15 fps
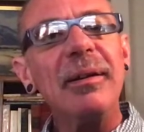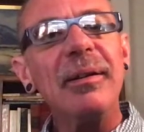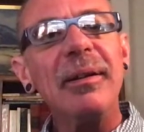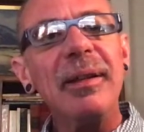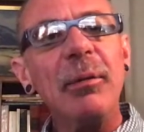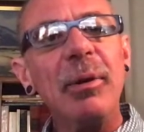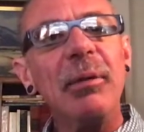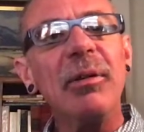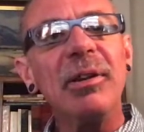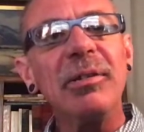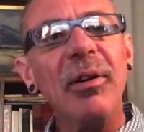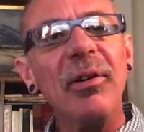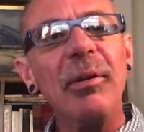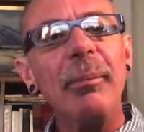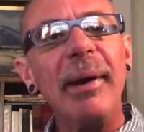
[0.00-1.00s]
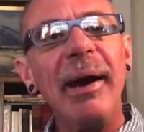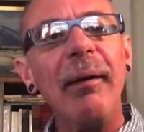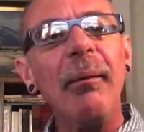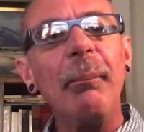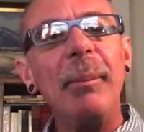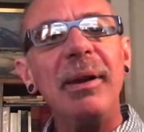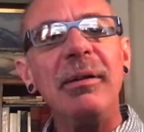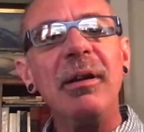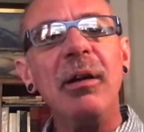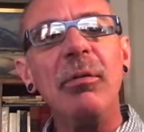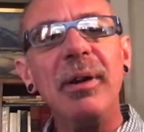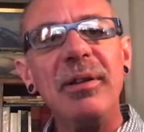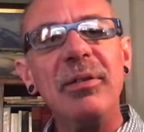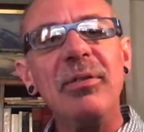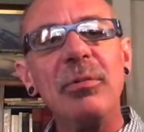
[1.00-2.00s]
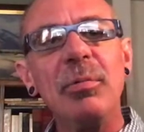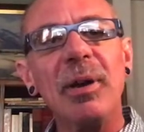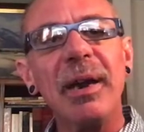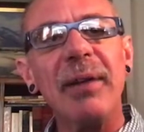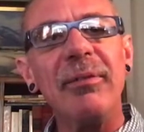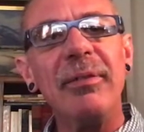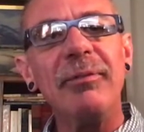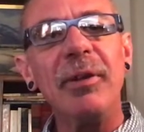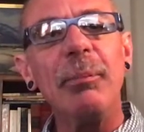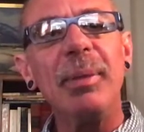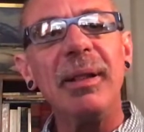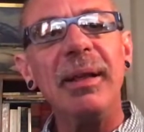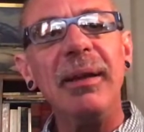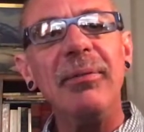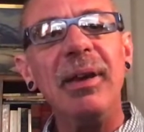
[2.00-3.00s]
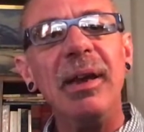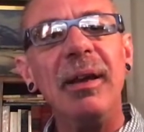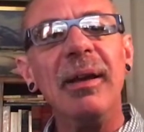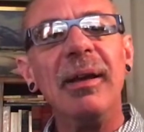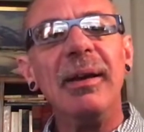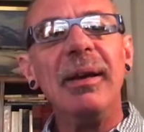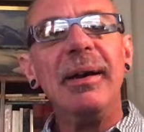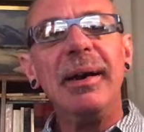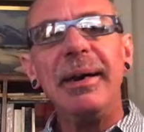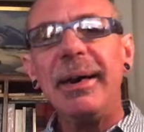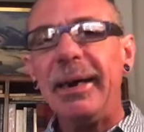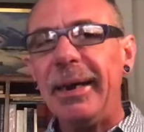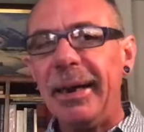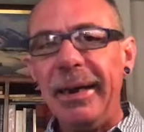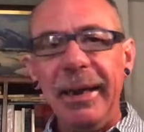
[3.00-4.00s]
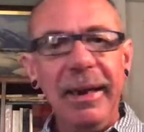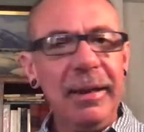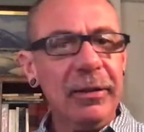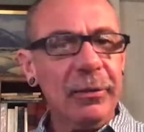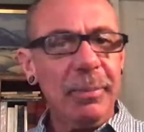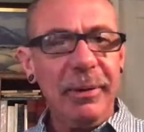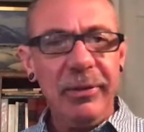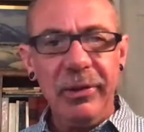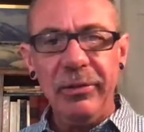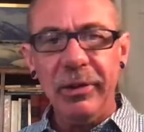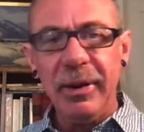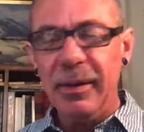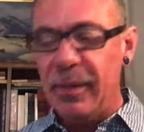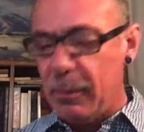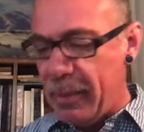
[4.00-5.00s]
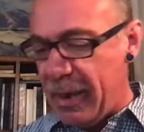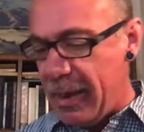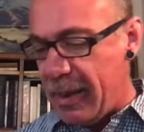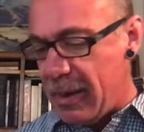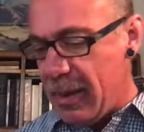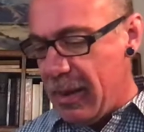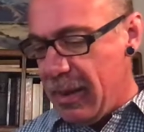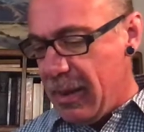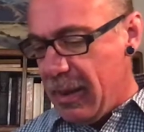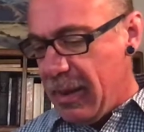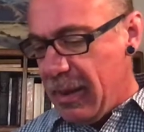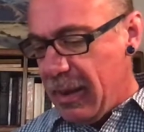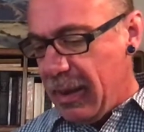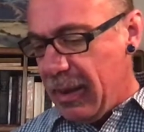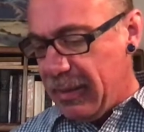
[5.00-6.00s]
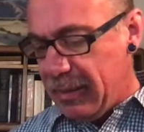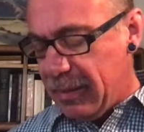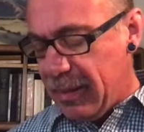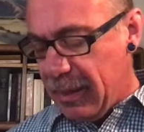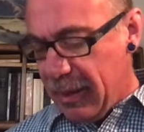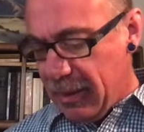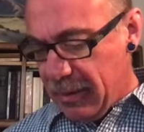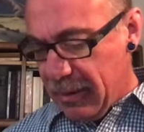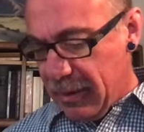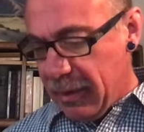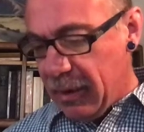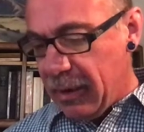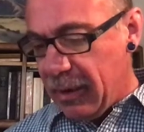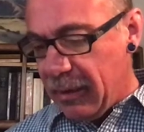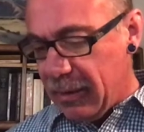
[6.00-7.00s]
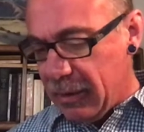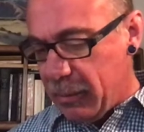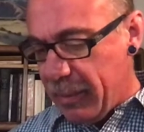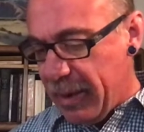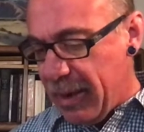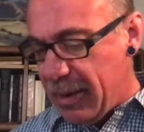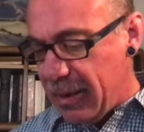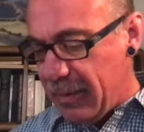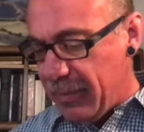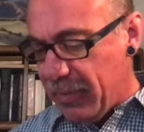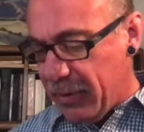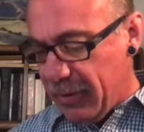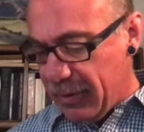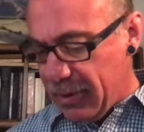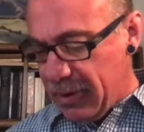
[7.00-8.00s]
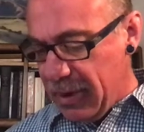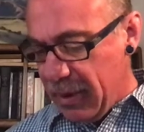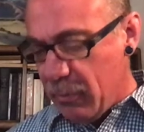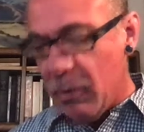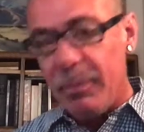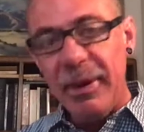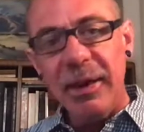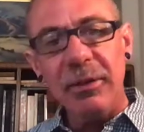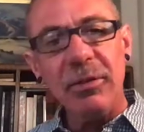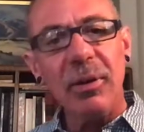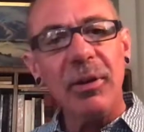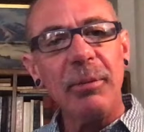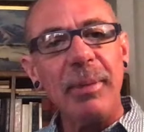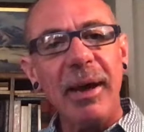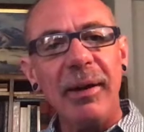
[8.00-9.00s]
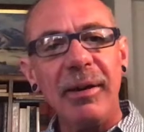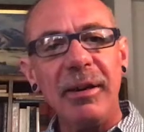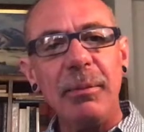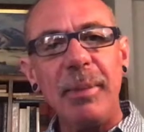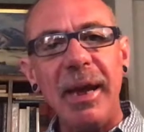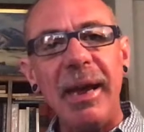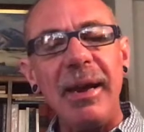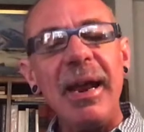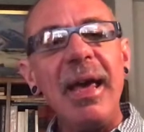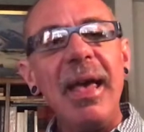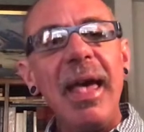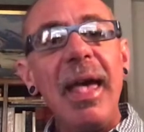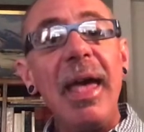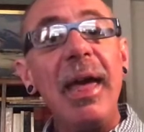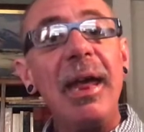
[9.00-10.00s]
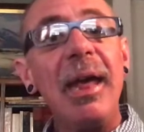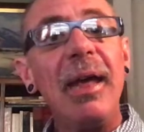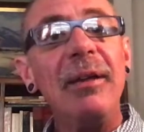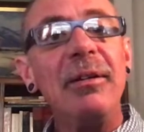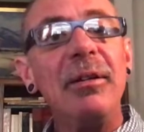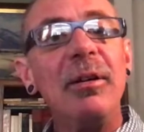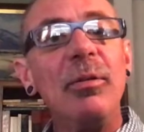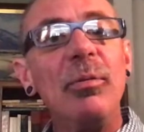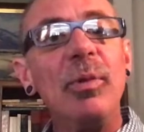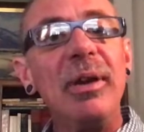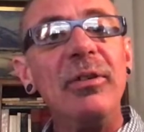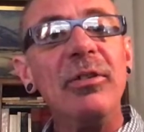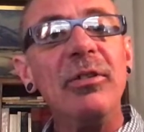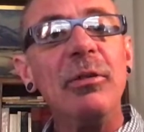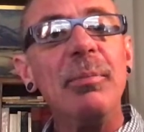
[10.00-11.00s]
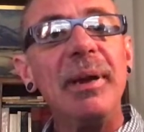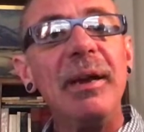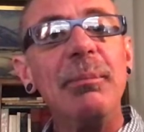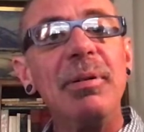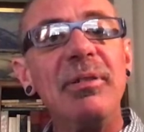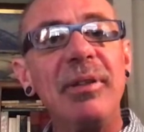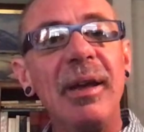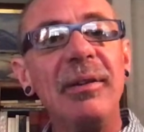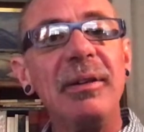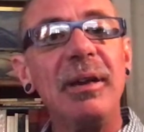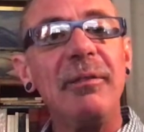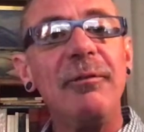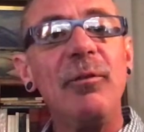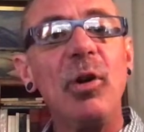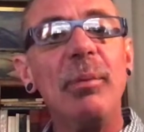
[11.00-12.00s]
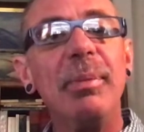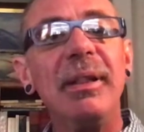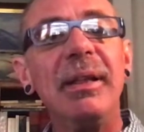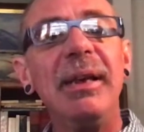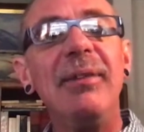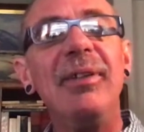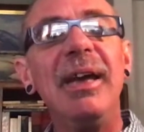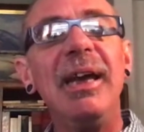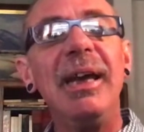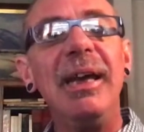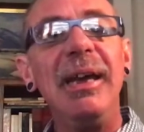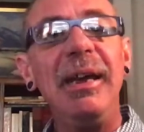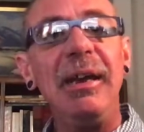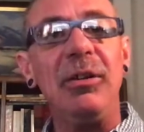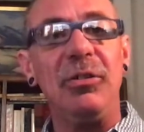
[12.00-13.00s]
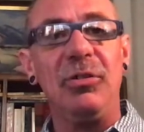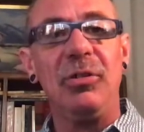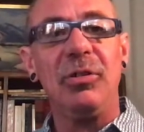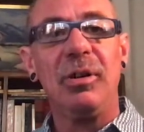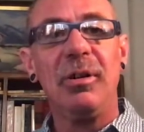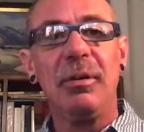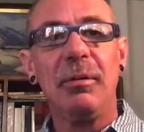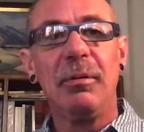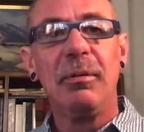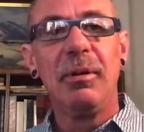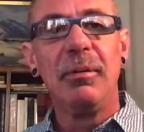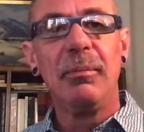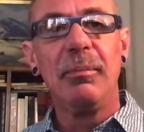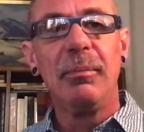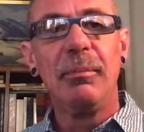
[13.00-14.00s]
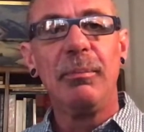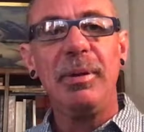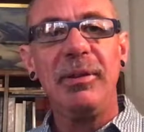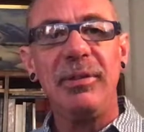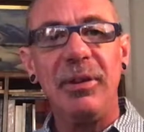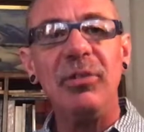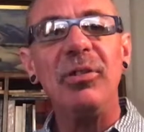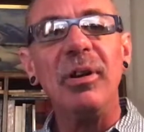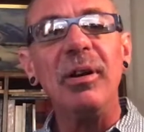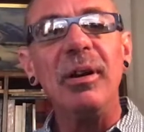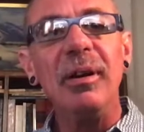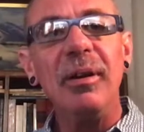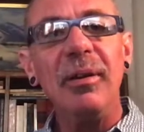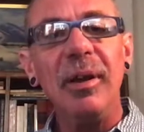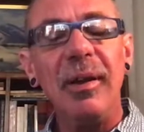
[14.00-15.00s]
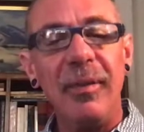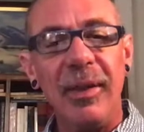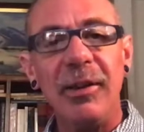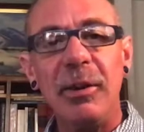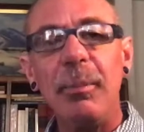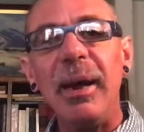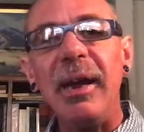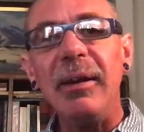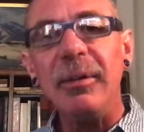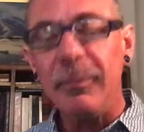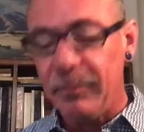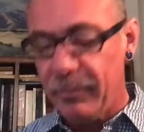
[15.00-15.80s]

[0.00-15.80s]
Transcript: that we were told about, but no reasons were given for believing either position in the debate. In the debate. In 13, we're being told about a debate, and reasons are being presented for believing each position in the debate.